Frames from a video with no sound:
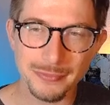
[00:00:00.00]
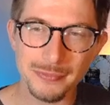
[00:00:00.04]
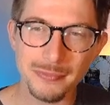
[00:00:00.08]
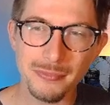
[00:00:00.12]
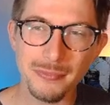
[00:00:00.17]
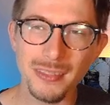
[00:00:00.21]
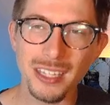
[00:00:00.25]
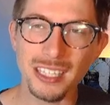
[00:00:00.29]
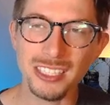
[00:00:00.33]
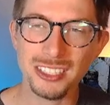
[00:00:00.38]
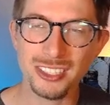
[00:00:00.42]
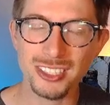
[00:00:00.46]

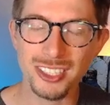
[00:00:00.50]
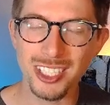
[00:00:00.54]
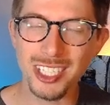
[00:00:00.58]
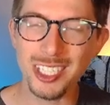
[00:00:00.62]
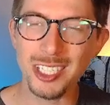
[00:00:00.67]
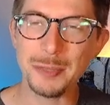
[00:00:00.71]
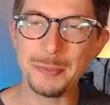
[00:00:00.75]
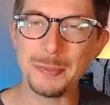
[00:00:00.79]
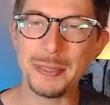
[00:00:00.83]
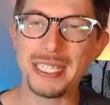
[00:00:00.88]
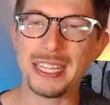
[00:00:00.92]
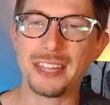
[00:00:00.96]
So they're
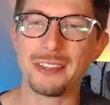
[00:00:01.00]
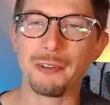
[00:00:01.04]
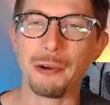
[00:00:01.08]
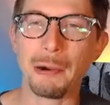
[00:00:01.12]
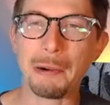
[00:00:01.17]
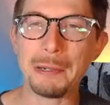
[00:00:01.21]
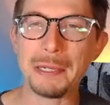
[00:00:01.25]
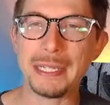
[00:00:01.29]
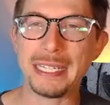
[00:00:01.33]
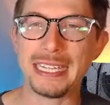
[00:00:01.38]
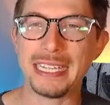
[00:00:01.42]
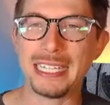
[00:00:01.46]
going to be
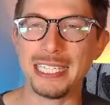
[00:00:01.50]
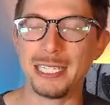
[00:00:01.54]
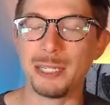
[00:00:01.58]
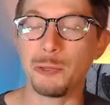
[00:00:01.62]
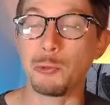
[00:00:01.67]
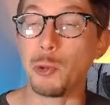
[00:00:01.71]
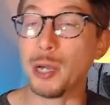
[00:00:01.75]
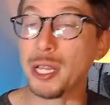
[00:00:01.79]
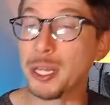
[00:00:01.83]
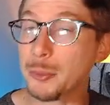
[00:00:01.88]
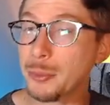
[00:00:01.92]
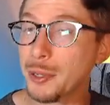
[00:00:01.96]
throwing the
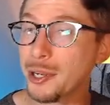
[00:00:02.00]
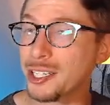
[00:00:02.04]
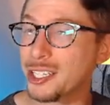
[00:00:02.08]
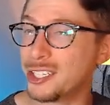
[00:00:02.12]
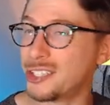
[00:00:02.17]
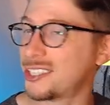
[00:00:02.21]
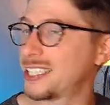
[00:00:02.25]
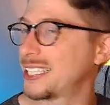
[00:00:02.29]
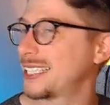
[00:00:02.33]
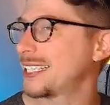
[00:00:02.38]
Weather Ball here.